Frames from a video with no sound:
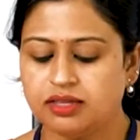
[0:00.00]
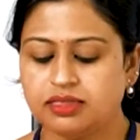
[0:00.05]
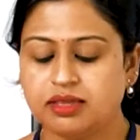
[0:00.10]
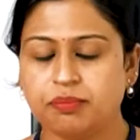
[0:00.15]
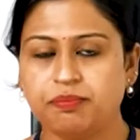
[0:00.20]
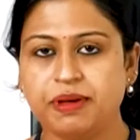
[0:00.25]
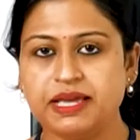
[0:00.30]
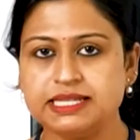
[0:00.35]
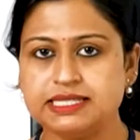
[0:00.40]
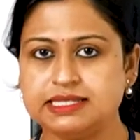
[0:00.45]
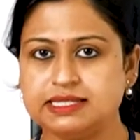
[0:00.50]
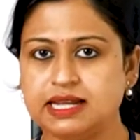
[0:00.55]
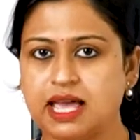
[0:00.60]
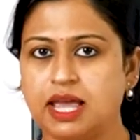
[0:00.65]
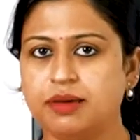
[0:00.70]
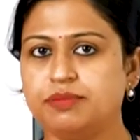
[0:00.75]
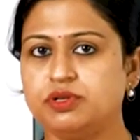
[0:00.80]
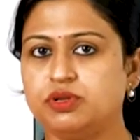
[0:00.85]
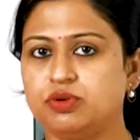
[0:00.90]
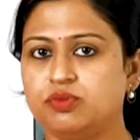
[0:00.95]
The best
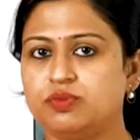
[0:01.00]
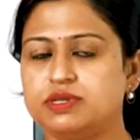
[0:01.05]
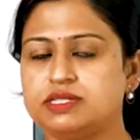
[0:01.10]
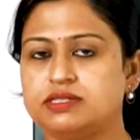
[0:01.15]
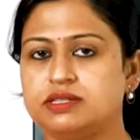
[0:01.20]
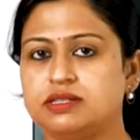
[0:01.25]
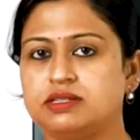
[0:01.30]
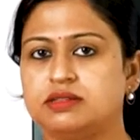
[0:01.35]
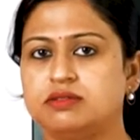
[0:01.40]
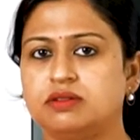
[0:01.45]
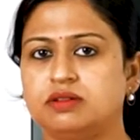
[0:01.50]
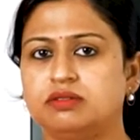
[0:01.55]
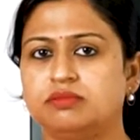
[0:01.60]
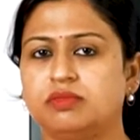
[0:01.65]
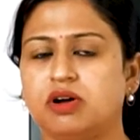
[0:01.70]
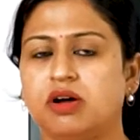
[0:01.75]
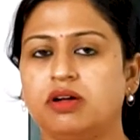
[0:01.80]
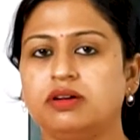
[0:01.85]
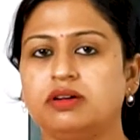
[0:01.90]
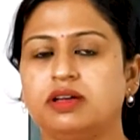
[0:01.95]
time to visit
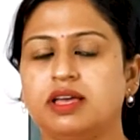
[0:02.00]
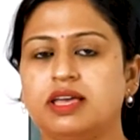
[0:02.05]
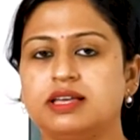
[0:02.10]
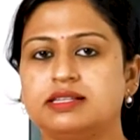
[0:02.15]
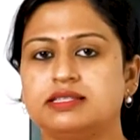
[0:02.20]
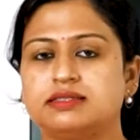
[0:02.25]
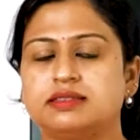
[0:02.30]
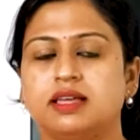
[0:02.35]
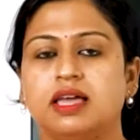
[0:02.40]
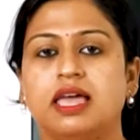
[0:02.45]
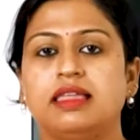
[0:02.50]
Gulmarg is